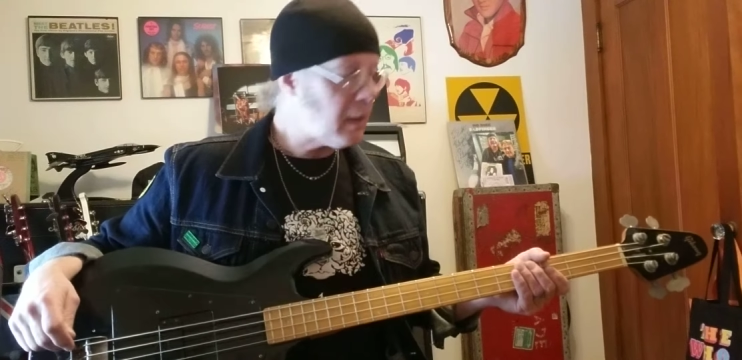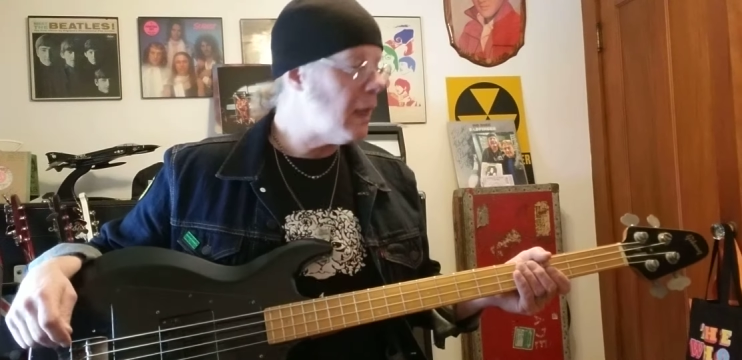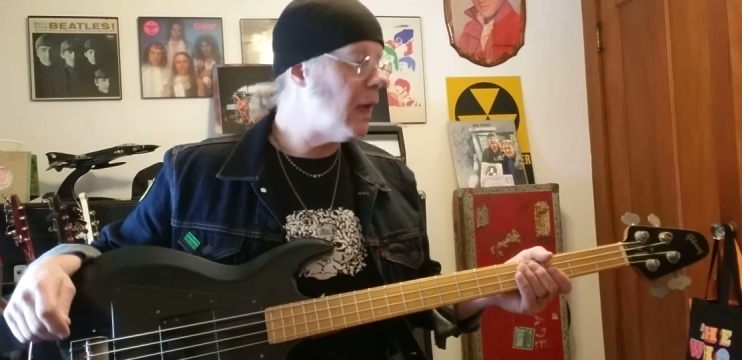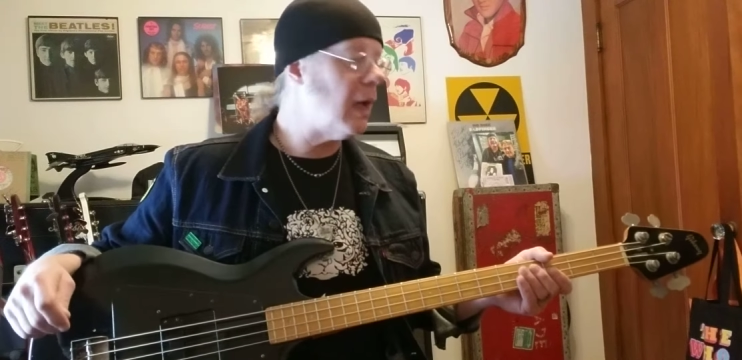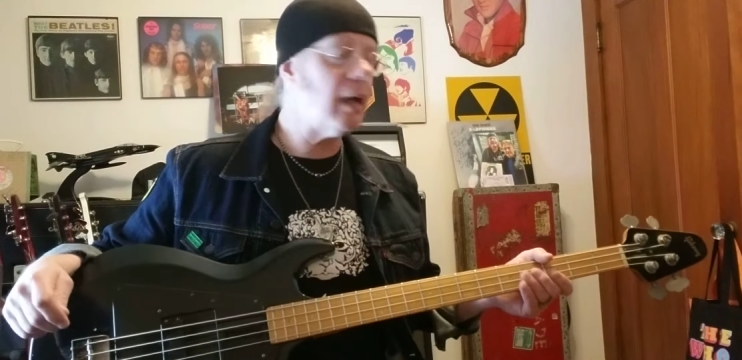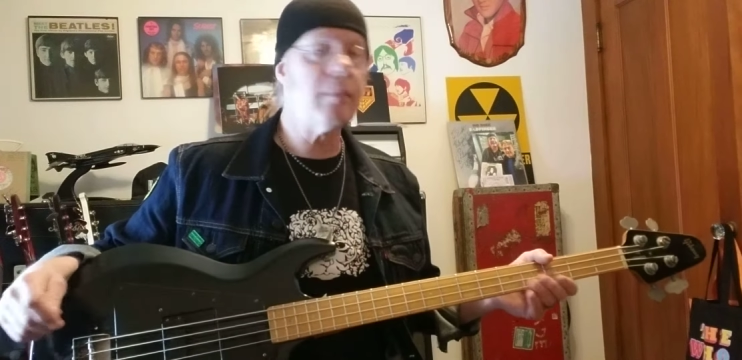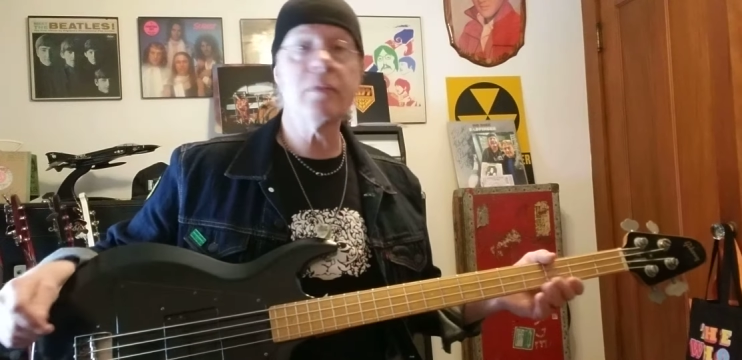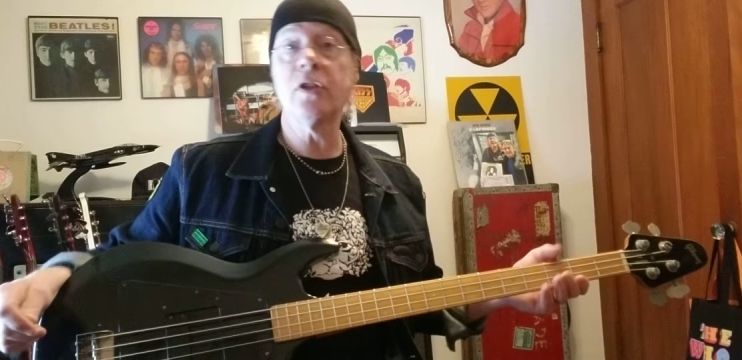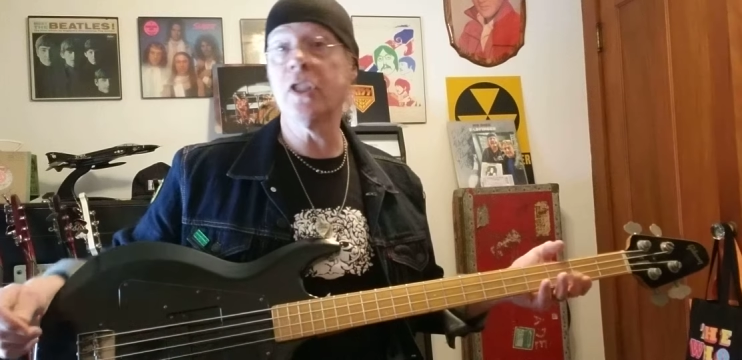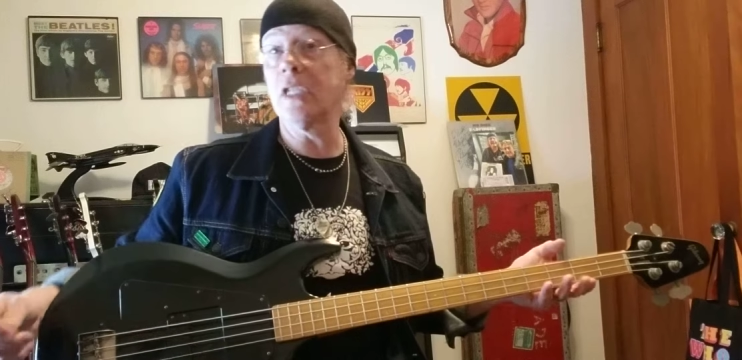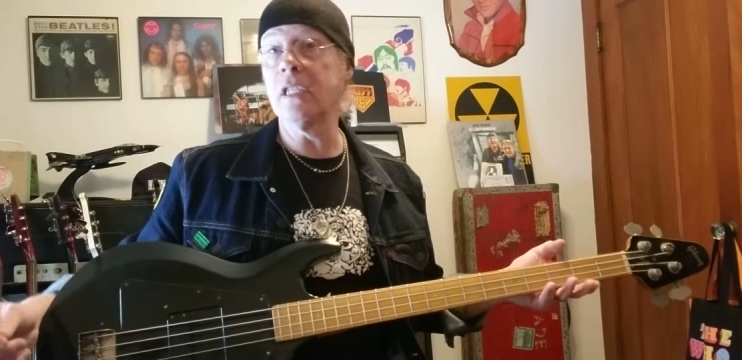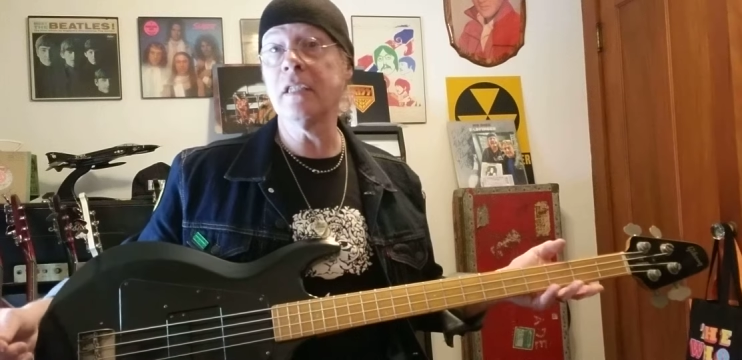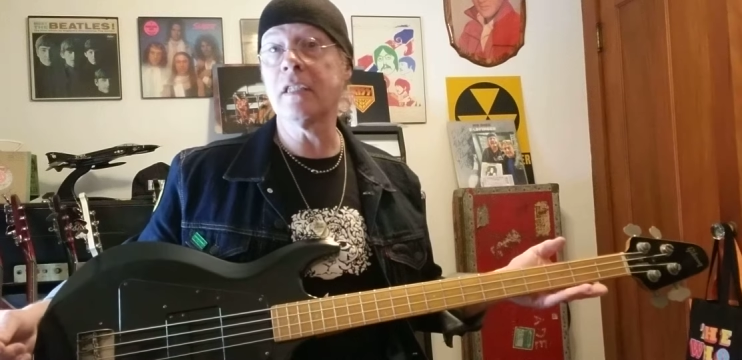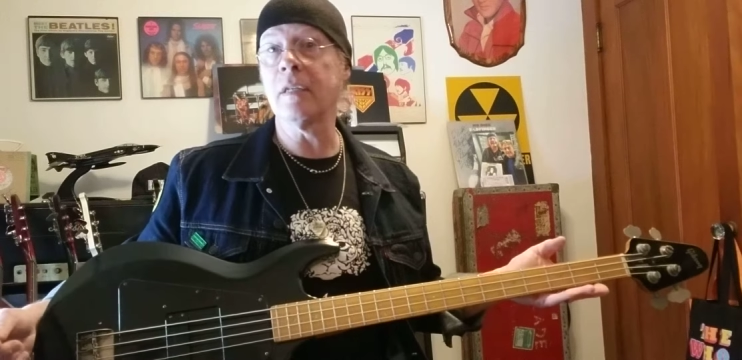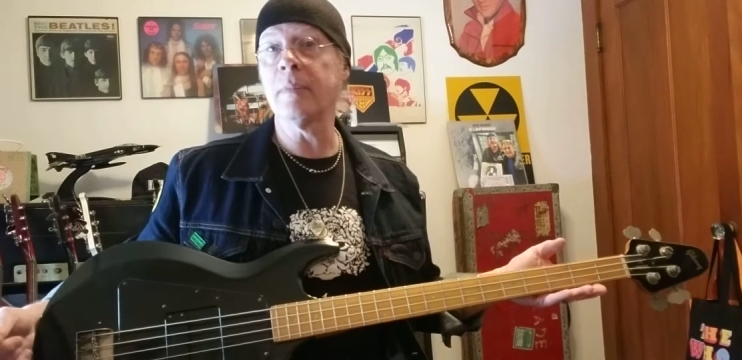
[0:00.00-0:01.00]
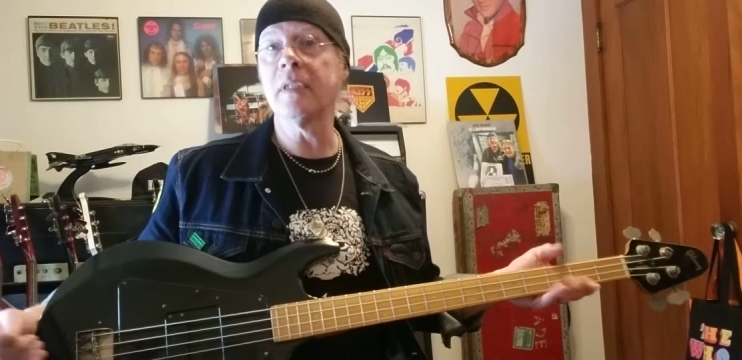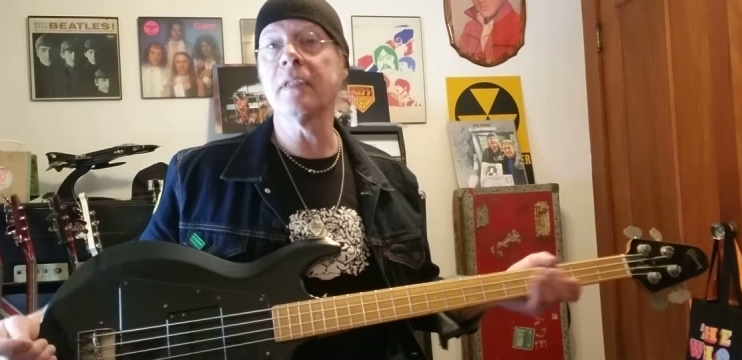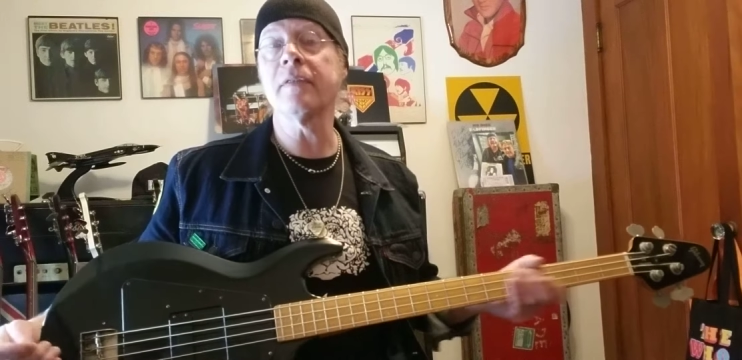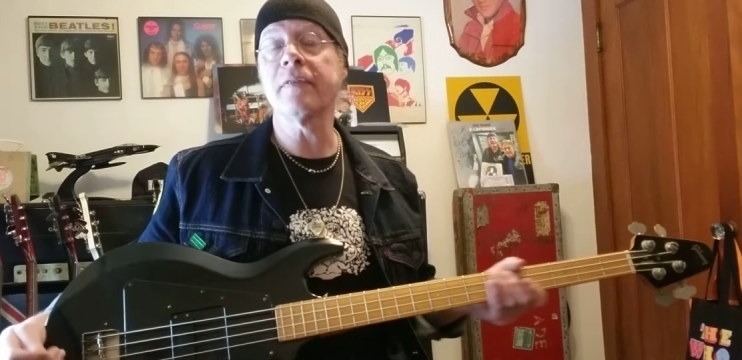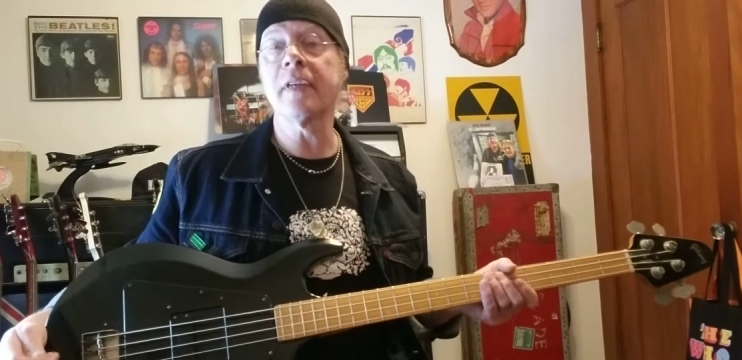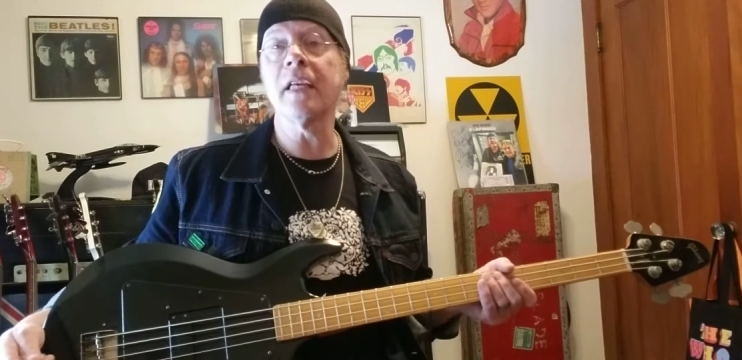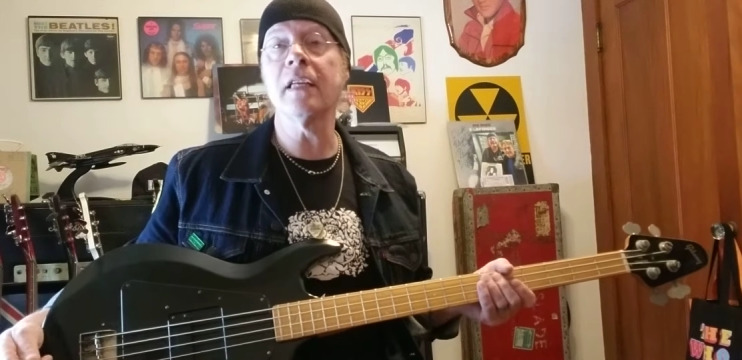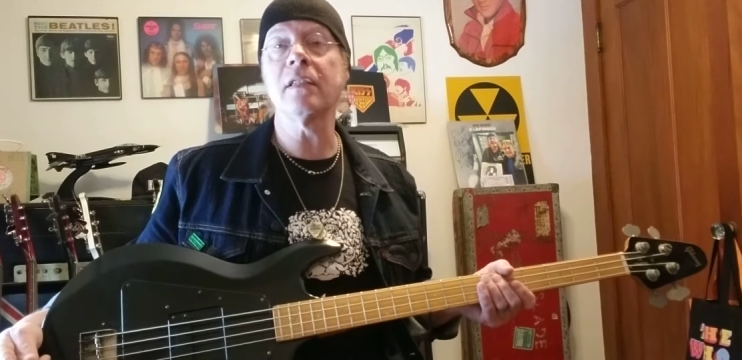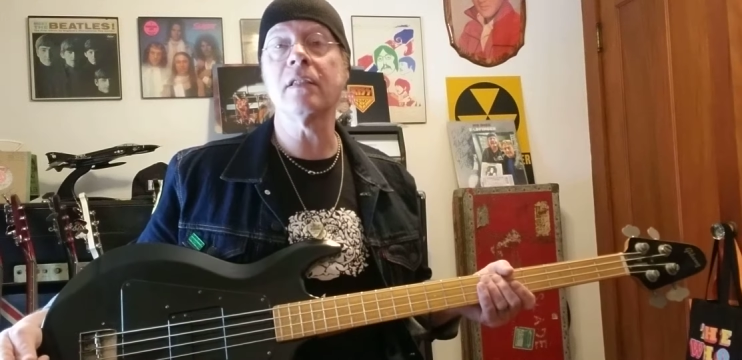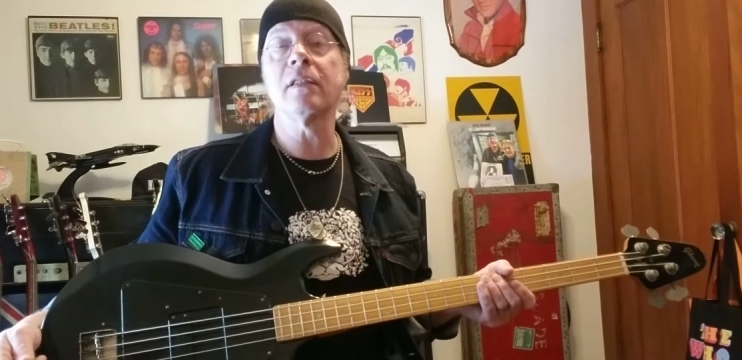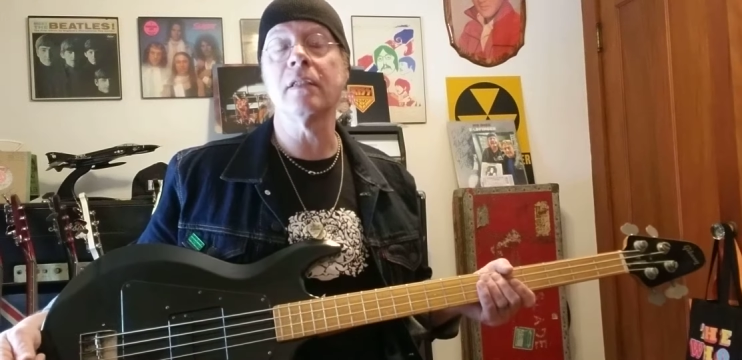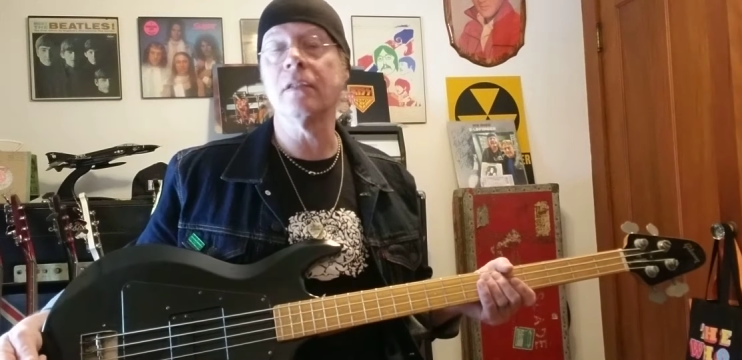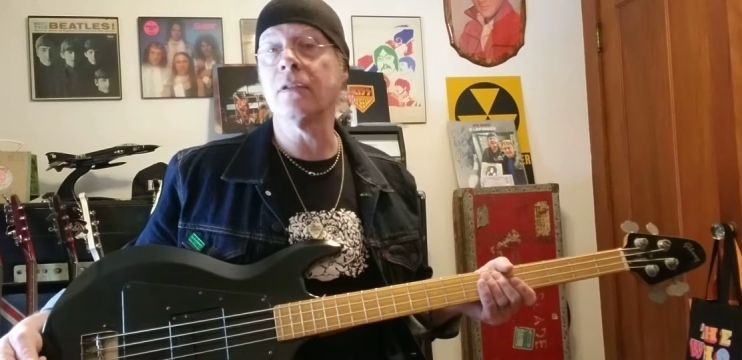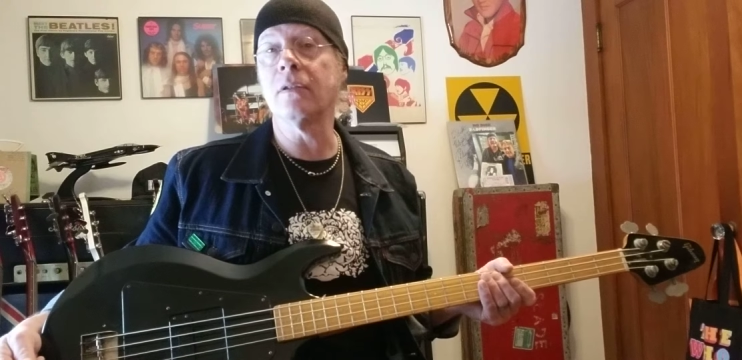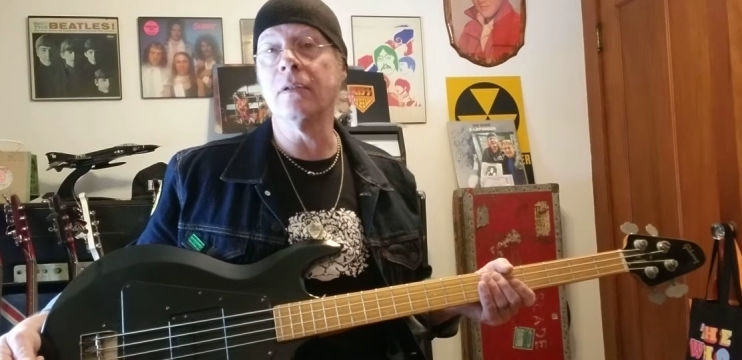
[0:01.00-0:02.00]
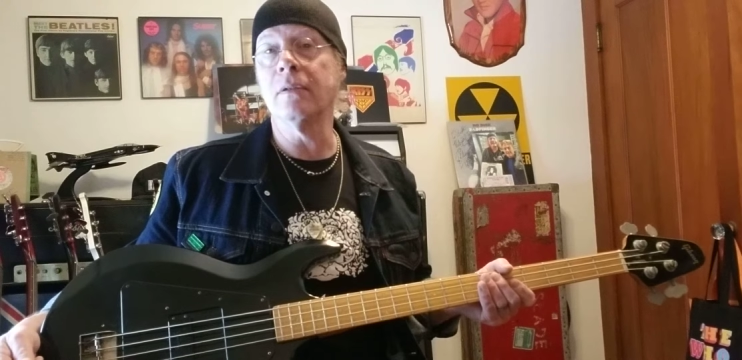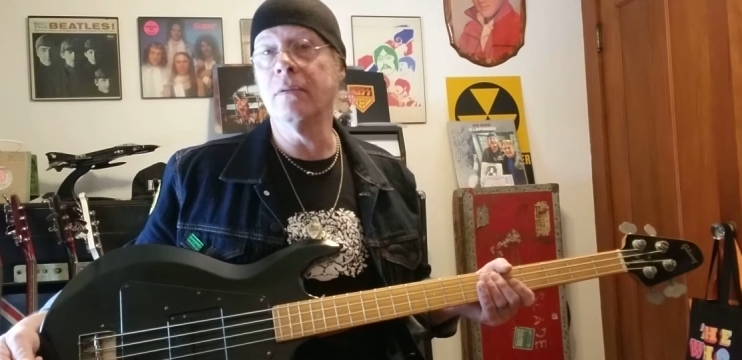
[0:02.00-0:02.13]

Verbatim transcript: Um, Gene Simmons of Kiss is